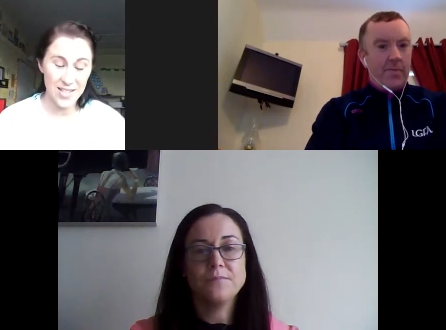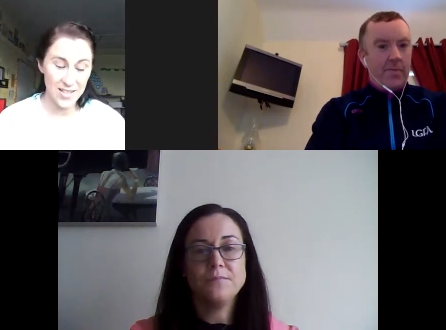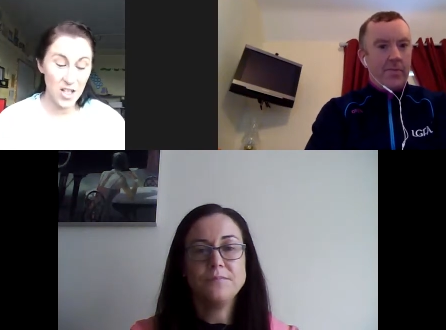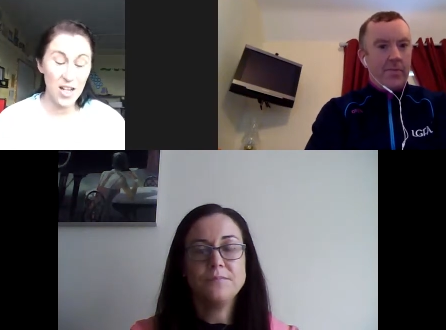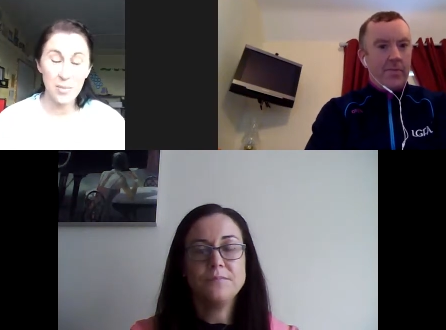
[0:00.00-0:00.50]

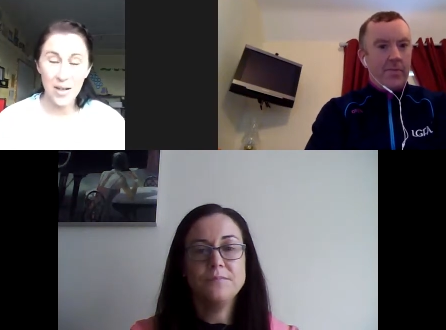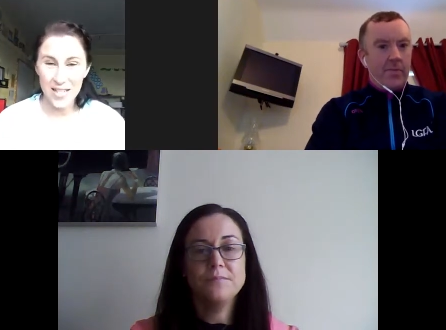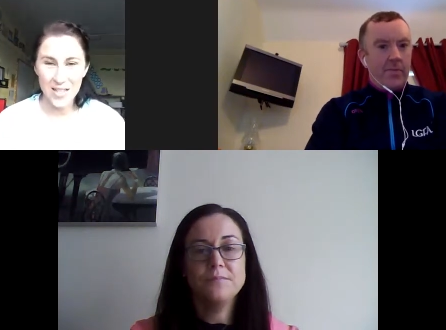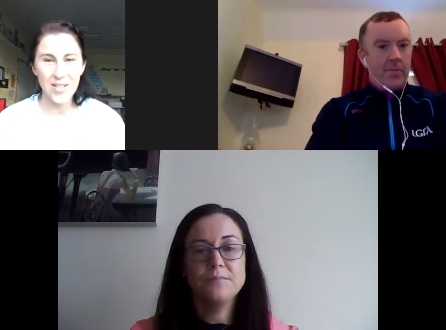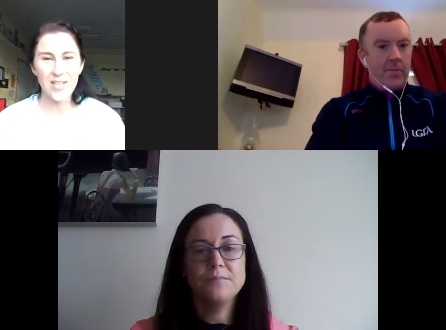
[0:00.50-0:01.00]

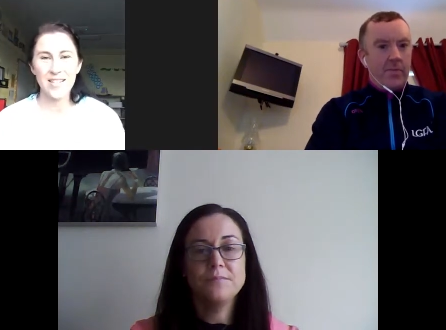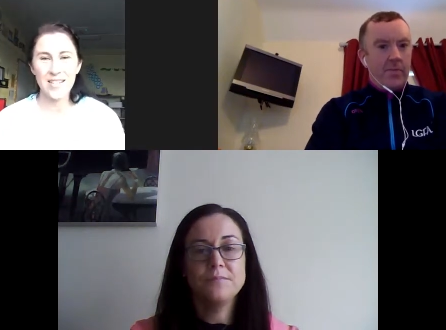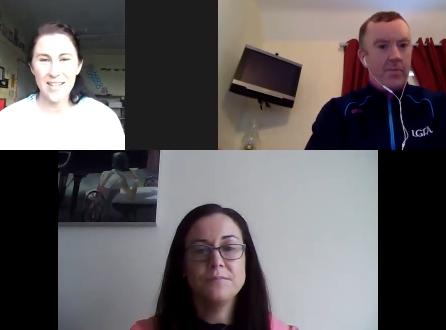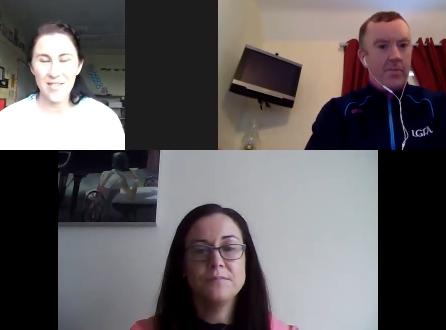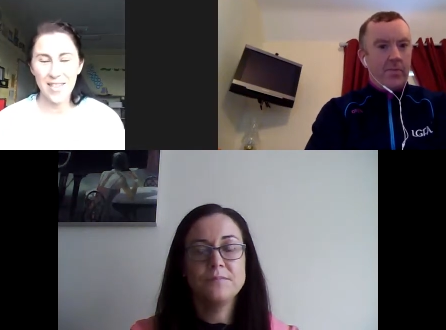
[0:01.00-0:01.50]
Speaker 1: childminder
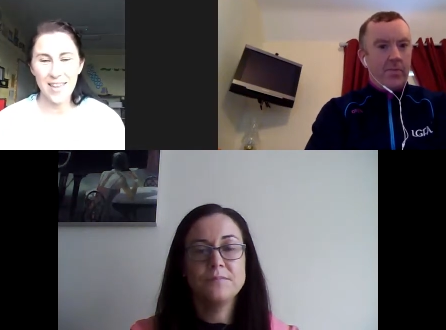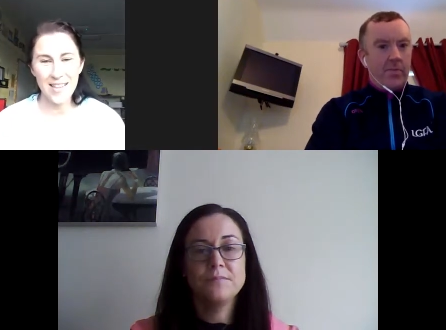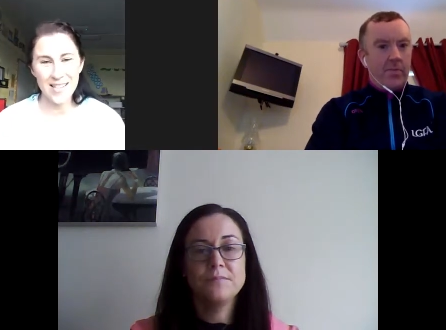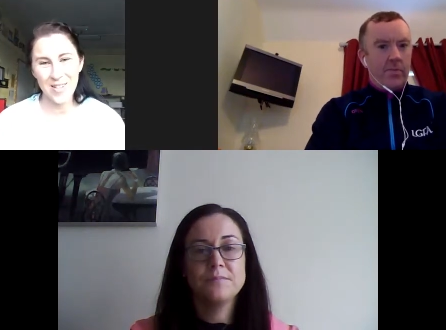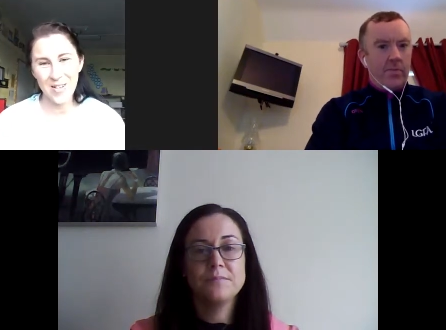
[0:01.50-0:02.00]
and
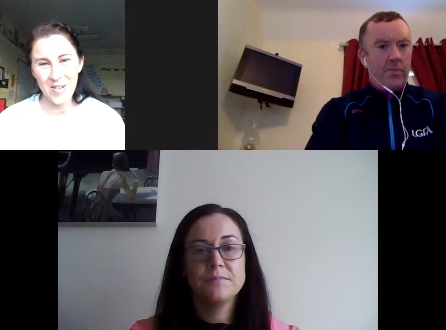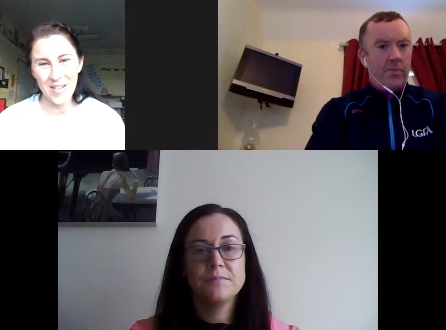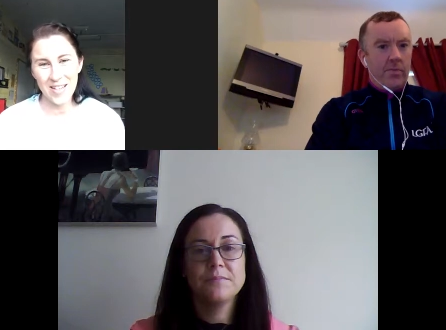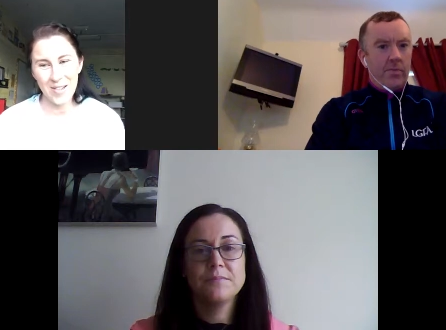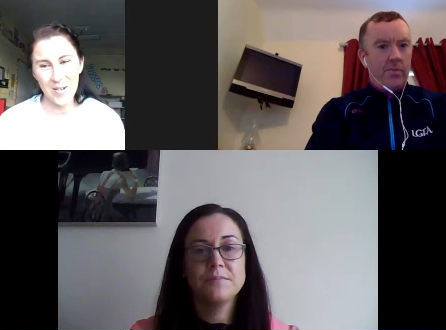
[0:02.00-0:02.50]
everything. So,
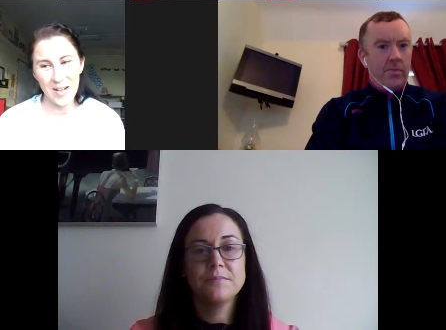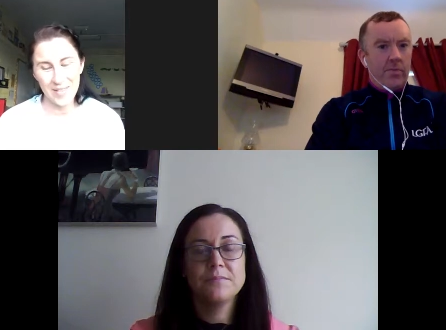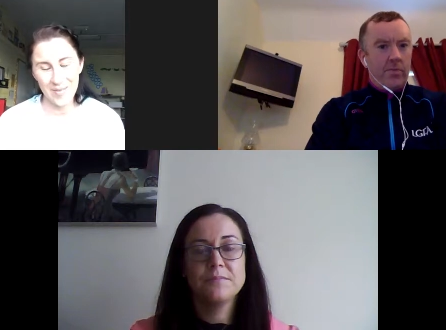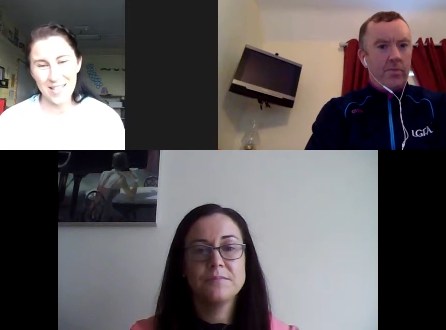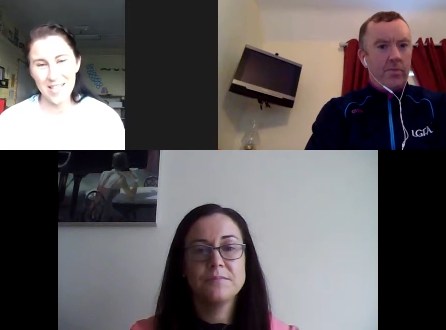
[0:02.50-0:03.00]
you know,
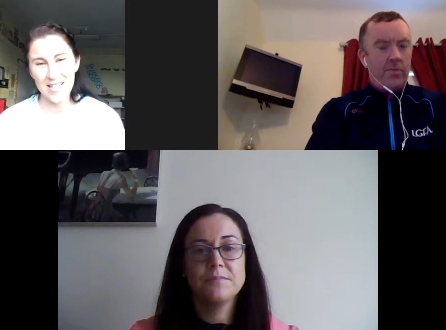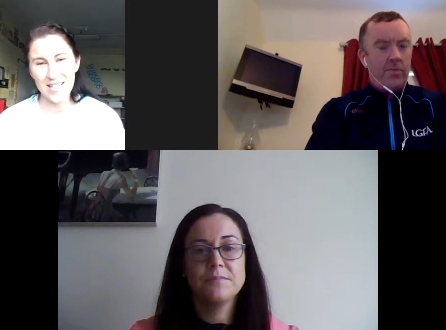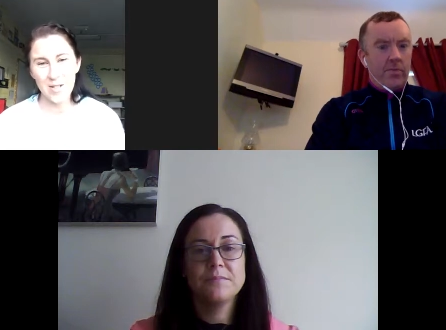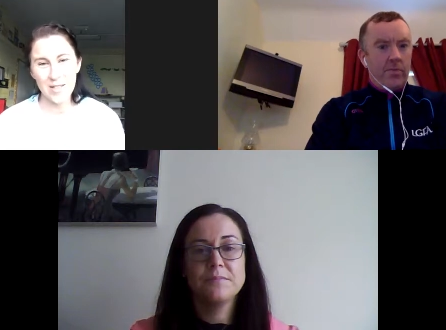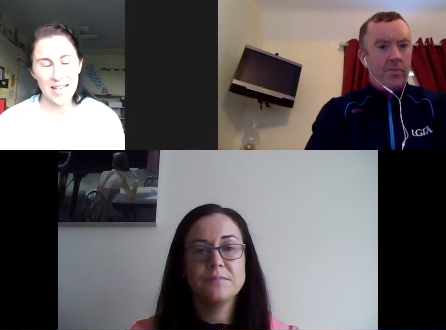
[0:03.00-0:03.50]
I'm she's
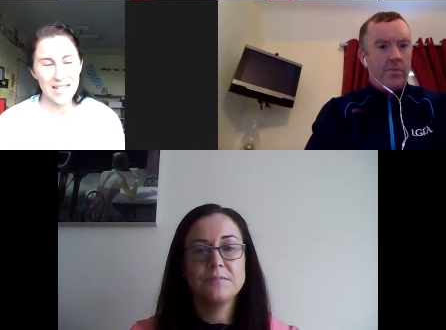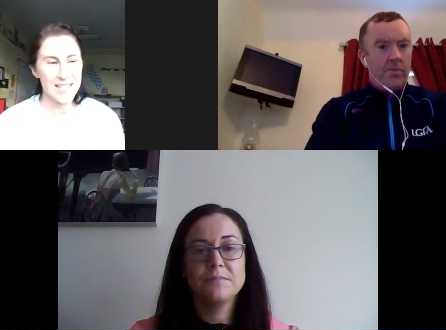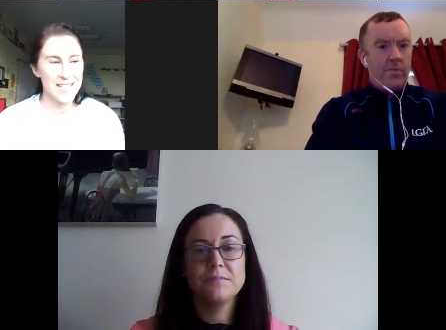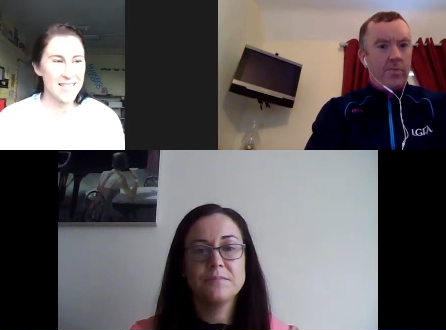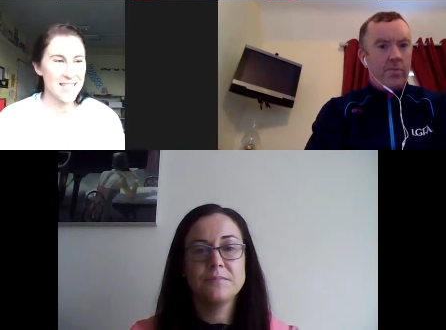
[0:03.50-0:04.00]
in good
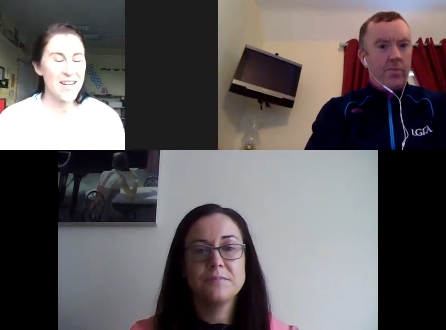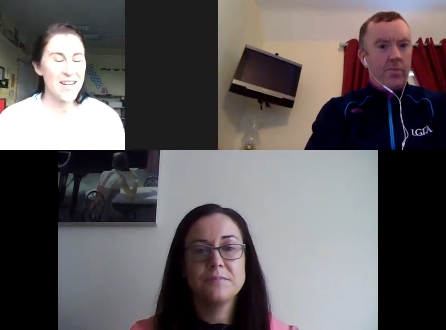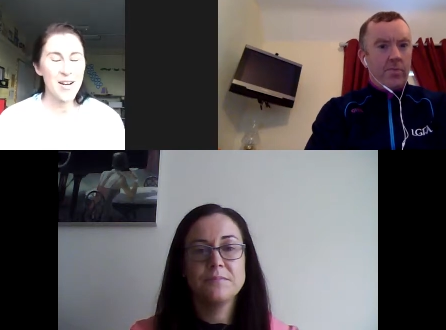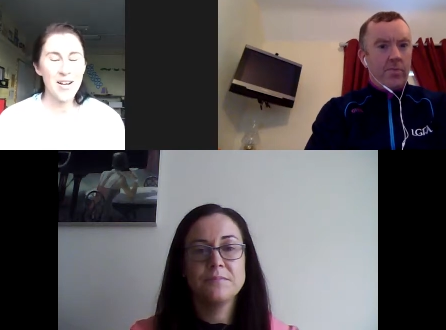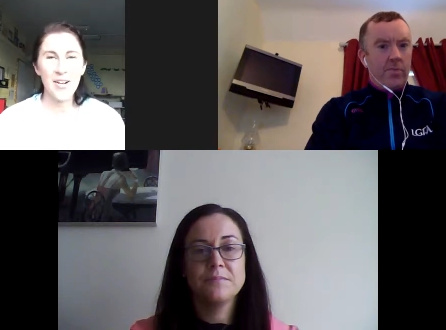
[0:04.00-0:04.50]
hands, and
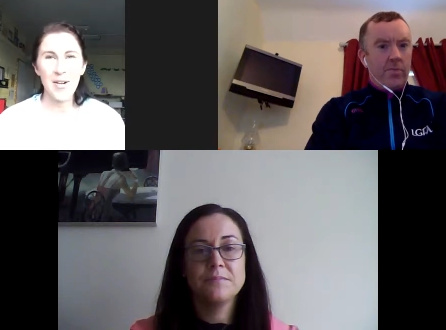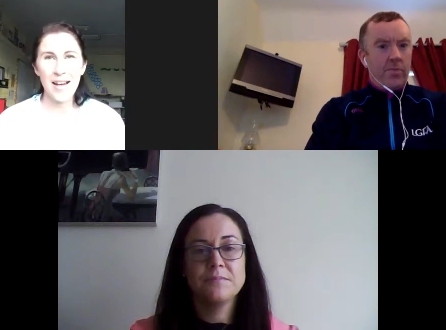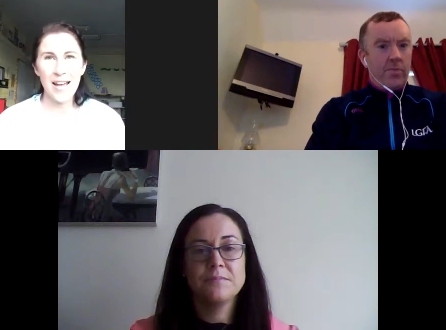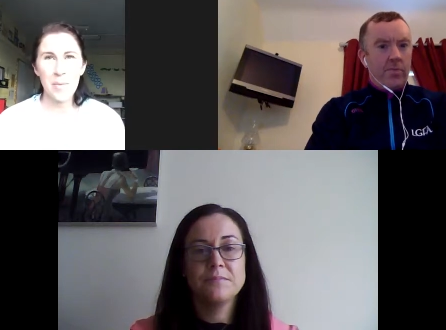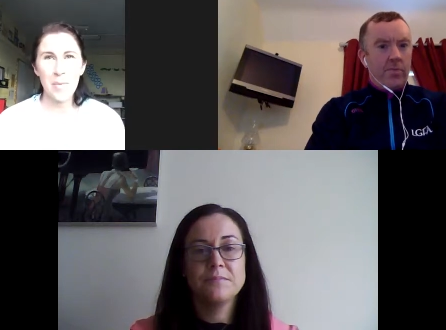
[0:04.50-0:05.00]
her
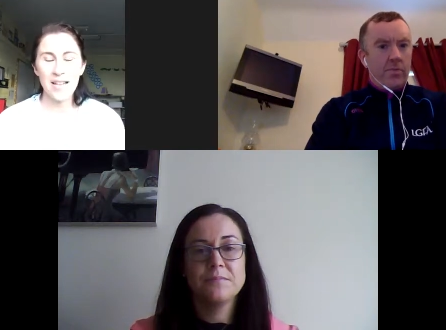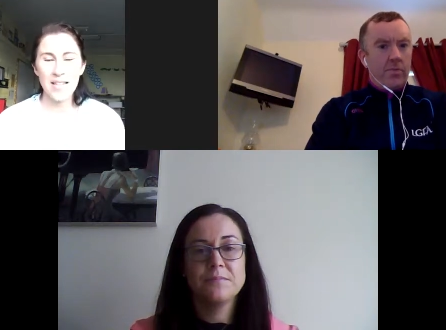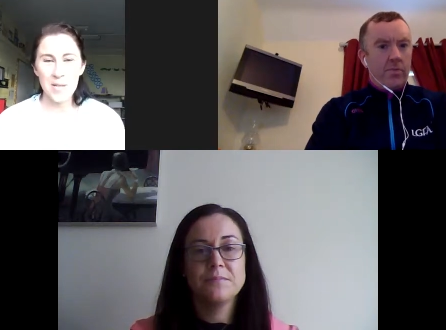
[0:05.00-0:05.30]
nana minds